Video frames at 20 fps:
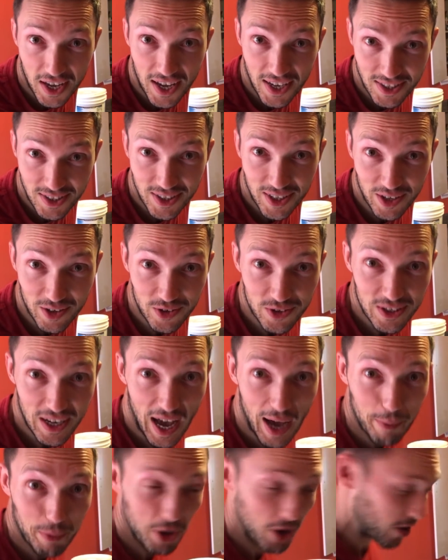It's dinner
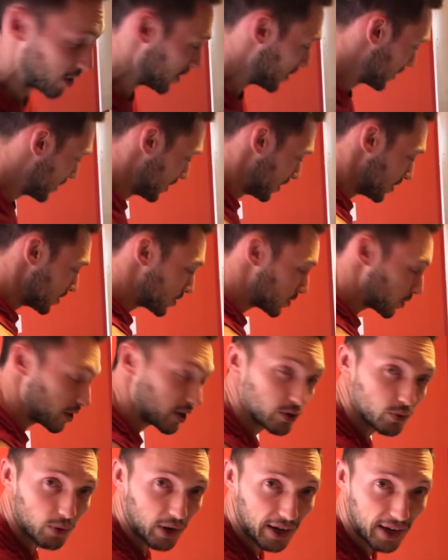time, y'all. So
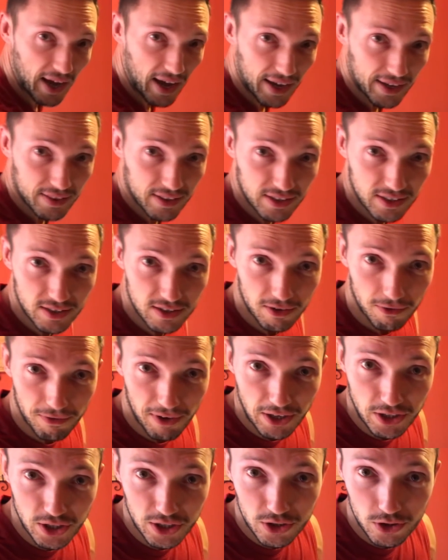here's what I got. This is a
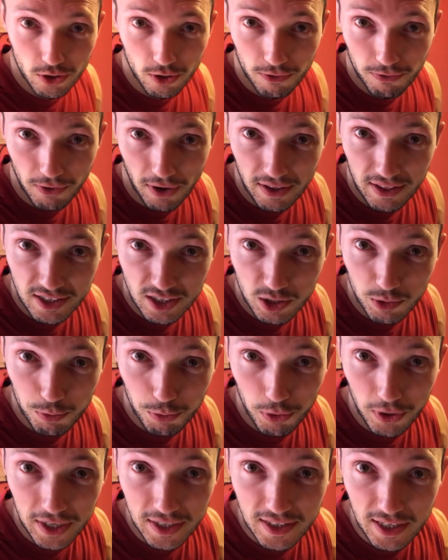veggie stir fry. This is
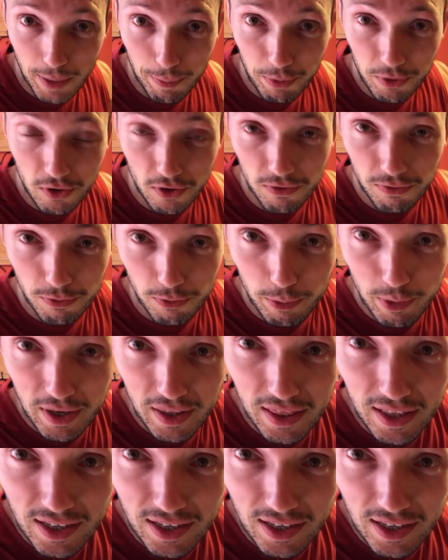pretty typical for me.